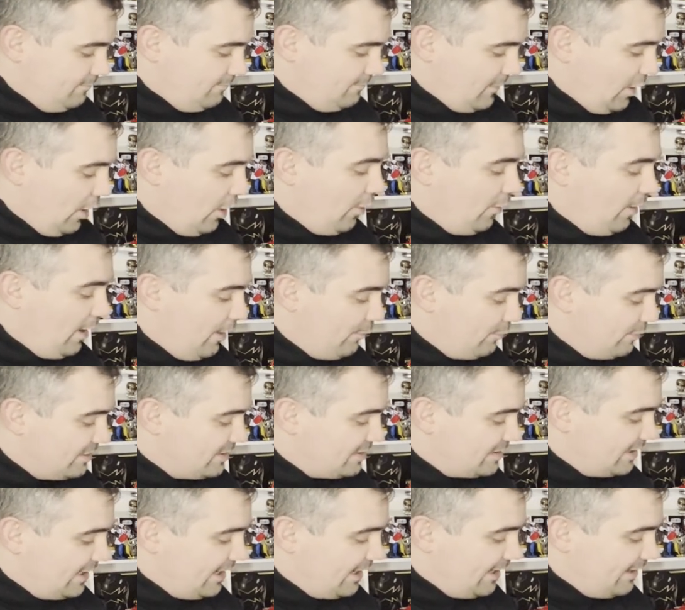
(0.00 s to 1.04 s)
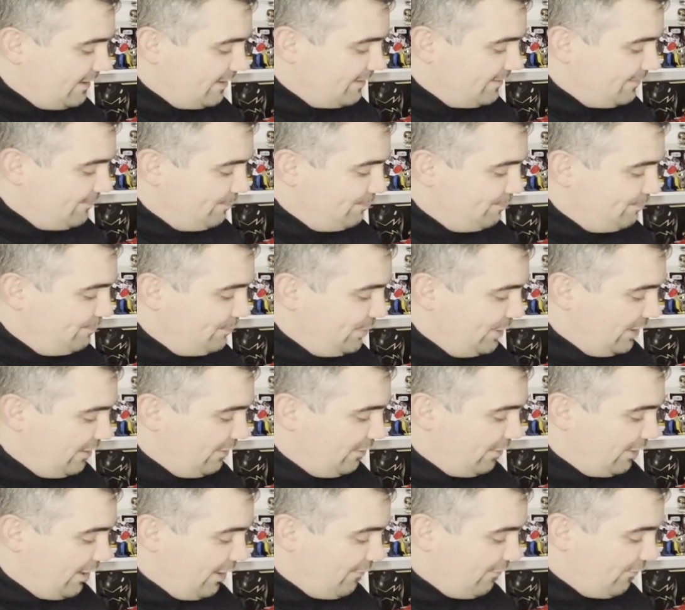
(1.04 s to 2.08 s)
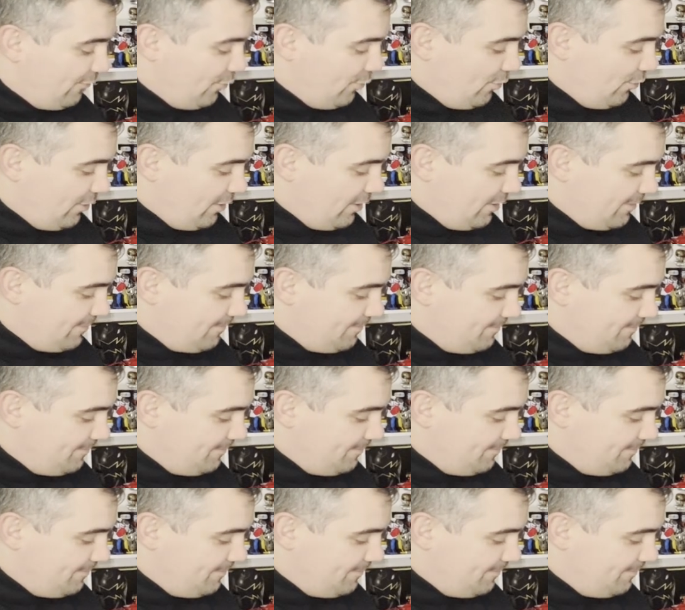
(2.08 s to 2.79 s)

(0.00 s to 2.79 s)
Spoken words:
Oh, I would say be on the lookout for...